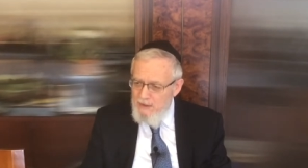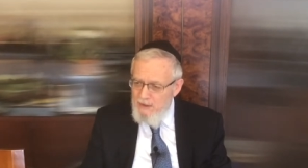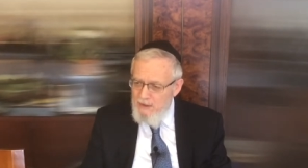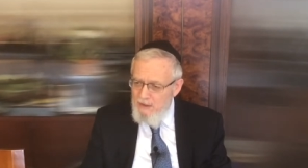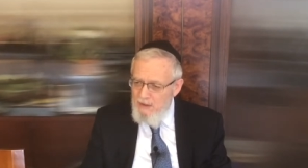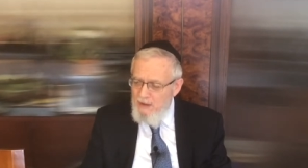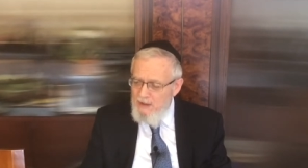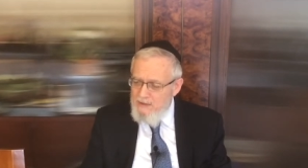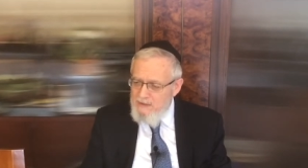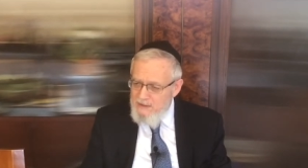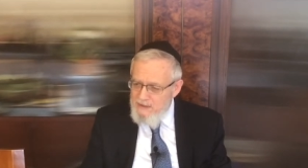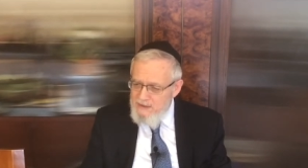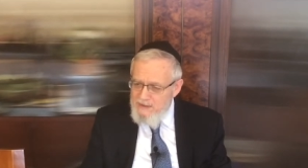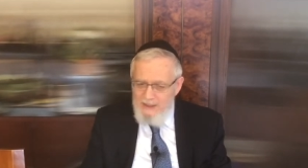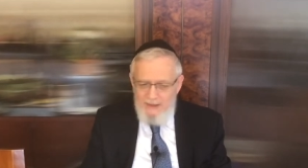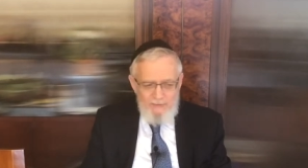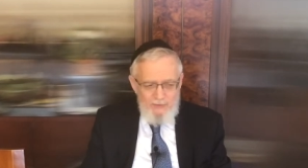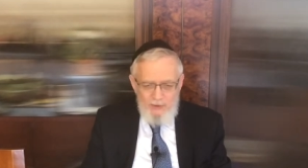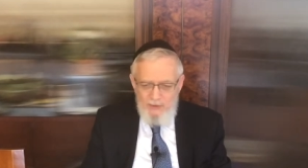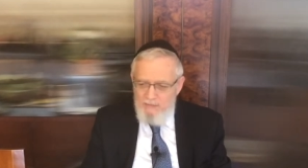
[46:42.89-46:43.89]
God says to
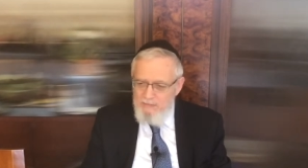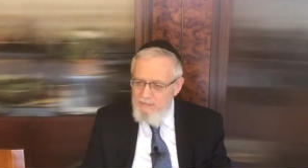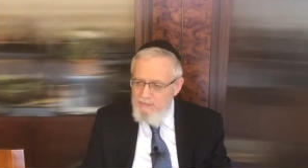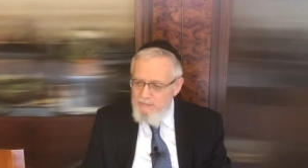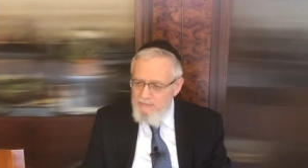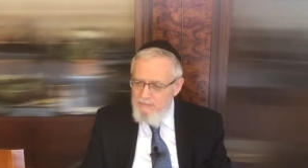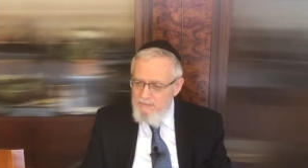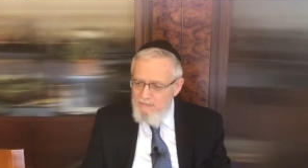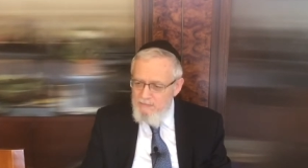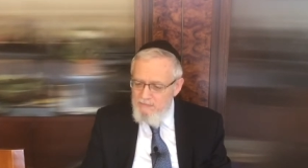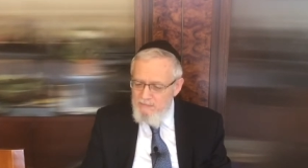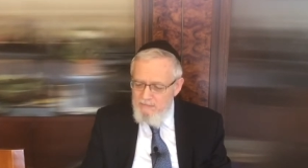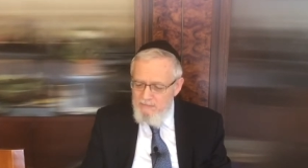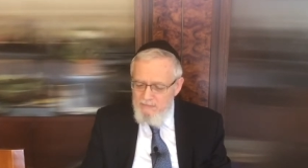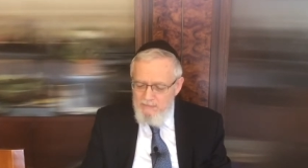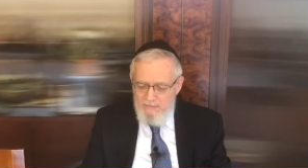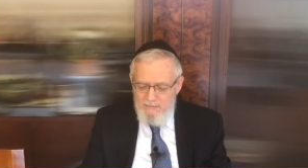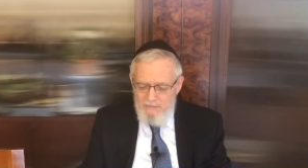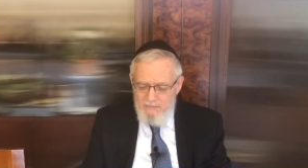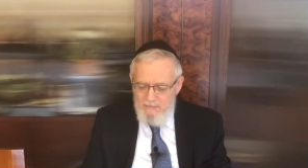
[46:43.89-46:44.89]
Avram,
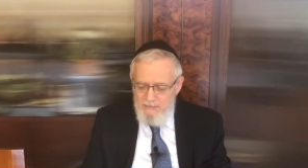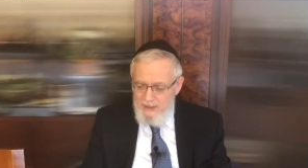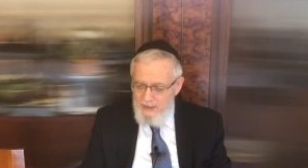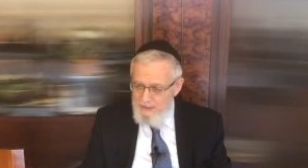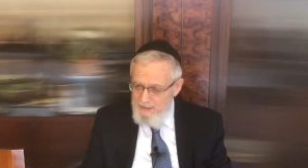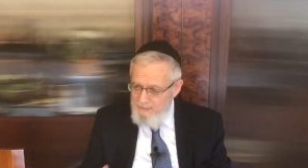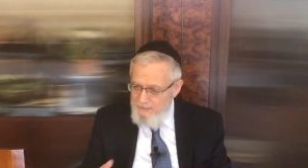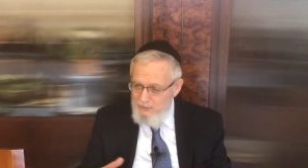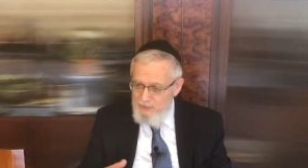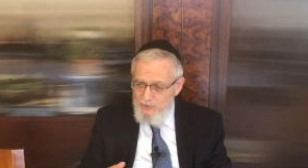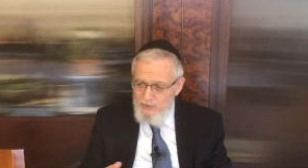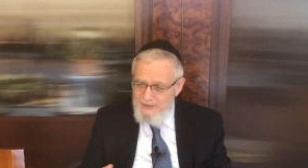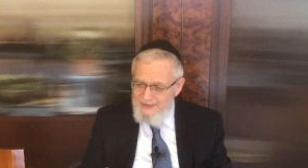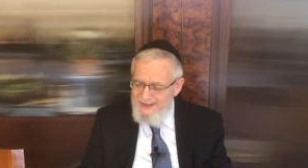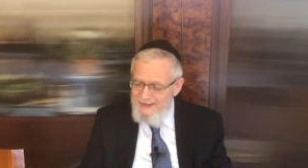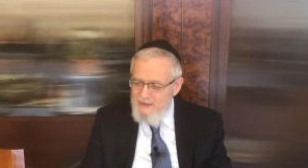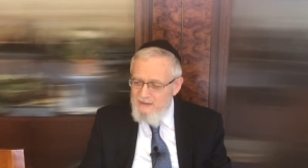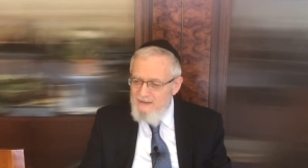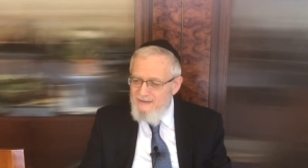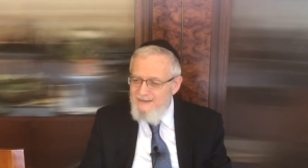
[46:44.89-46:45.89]
and the Midrash
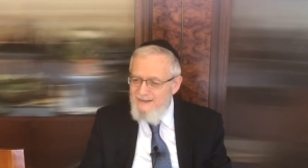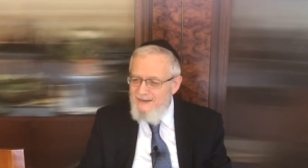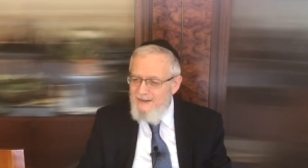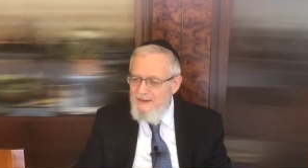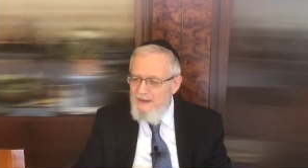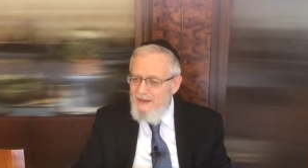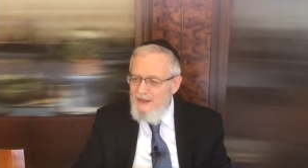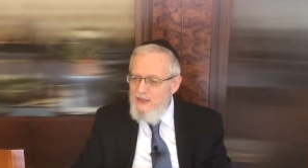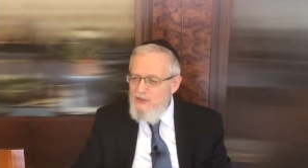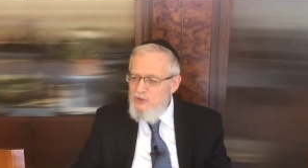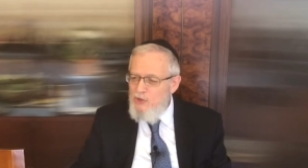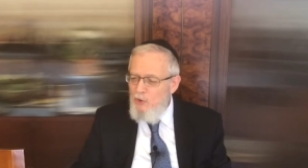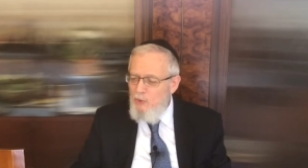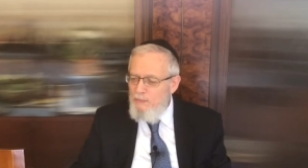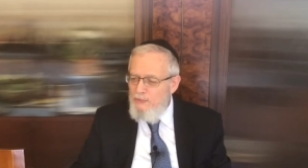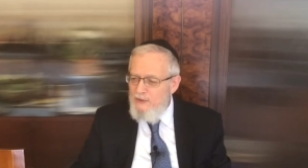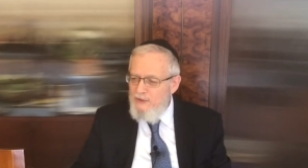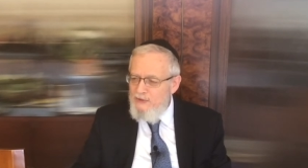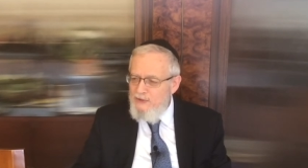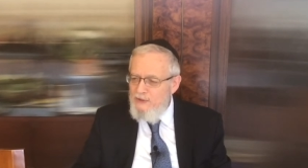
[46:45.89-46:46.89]
says, it's
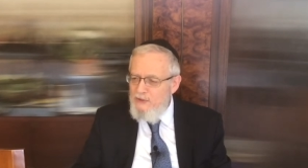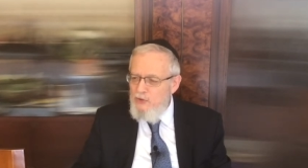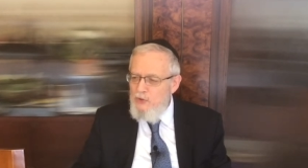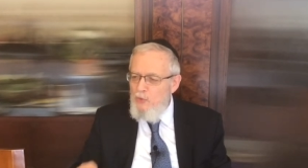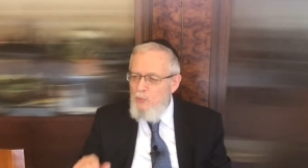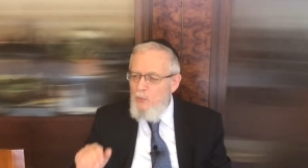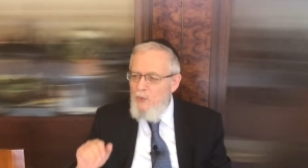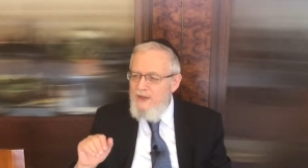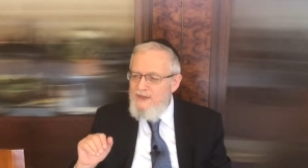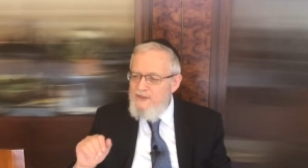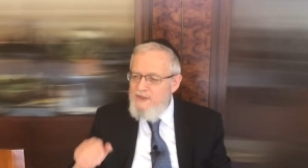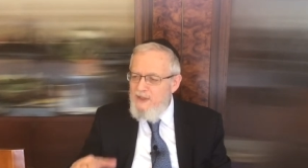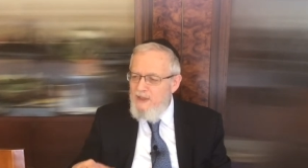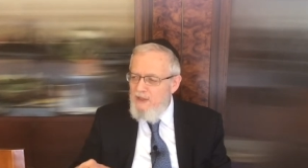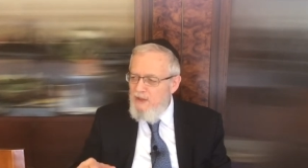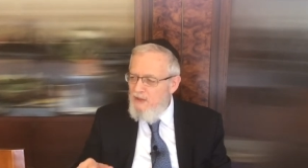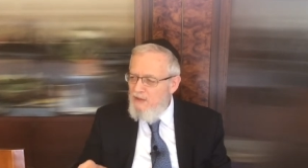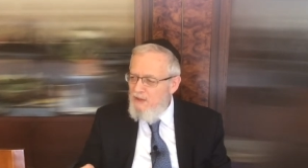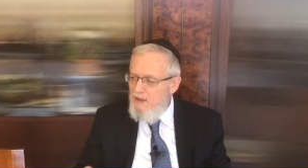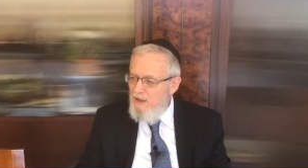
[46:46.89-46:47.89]
hopeless. You're wasting
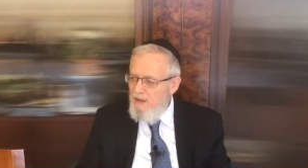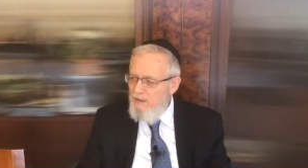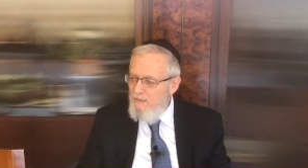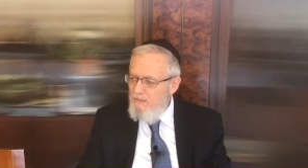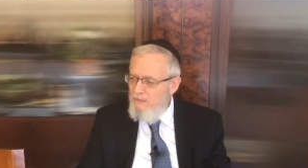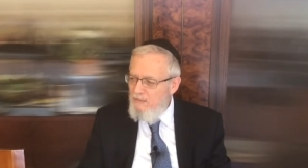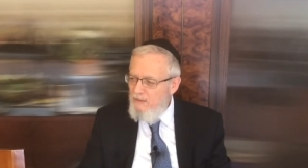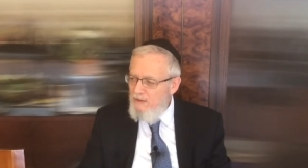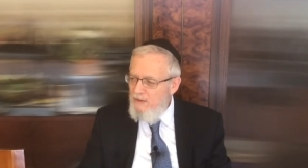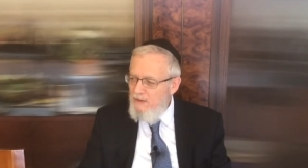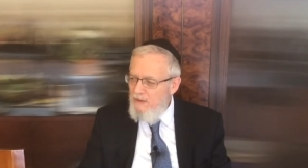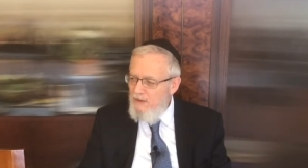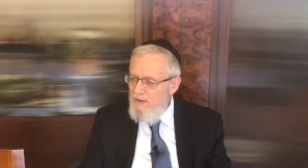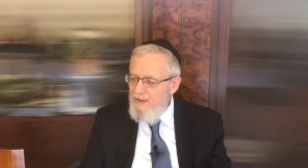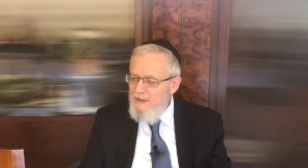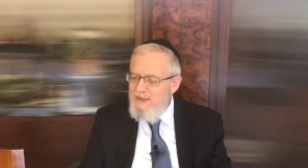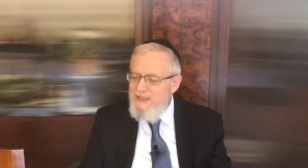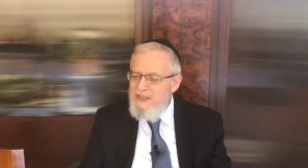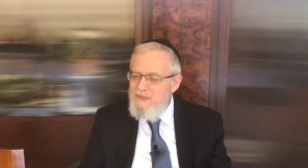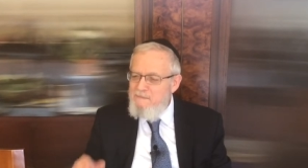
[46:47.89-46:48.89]
your time.
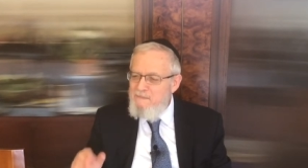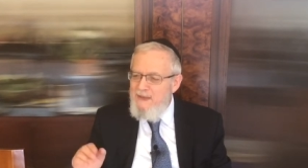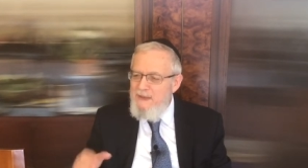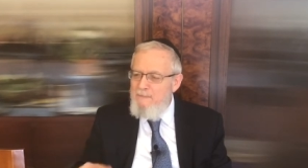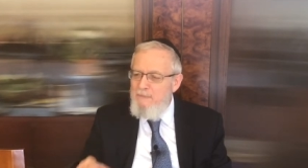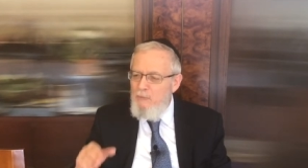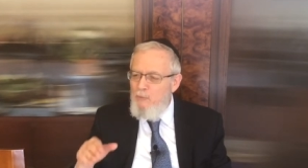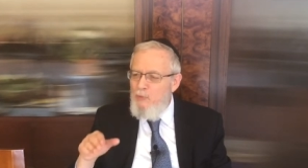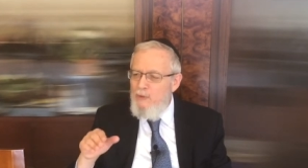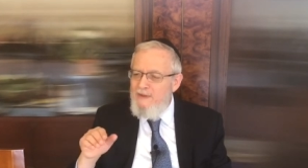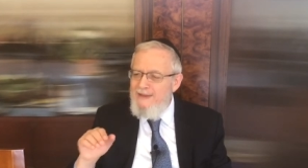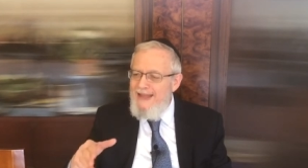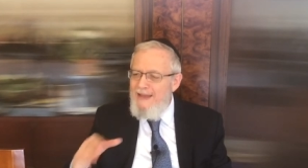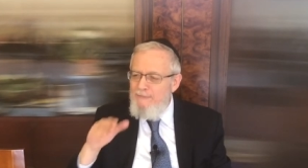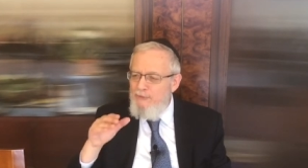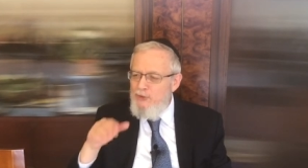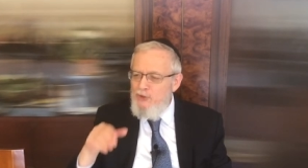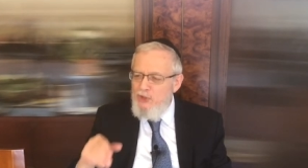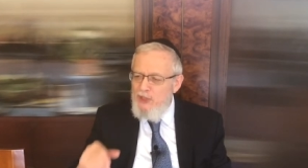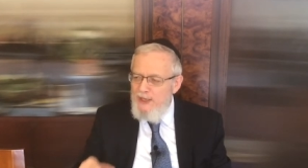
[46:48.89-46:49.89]
These people will
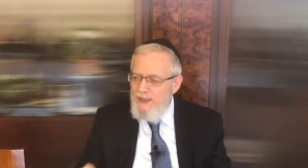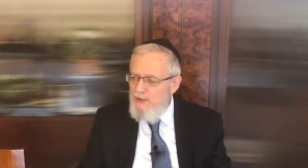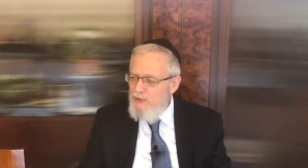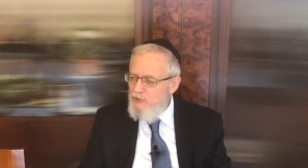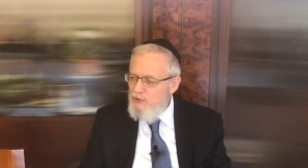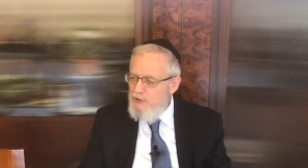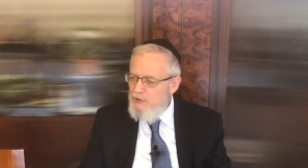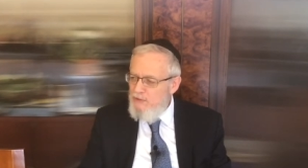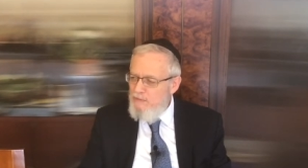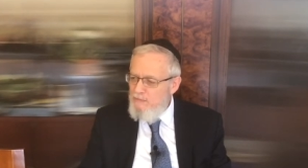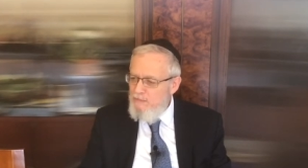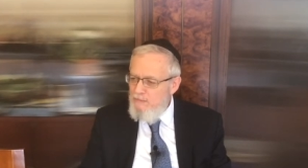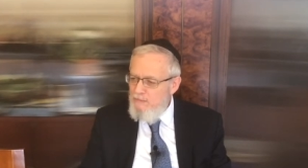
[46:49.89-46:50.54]
never change.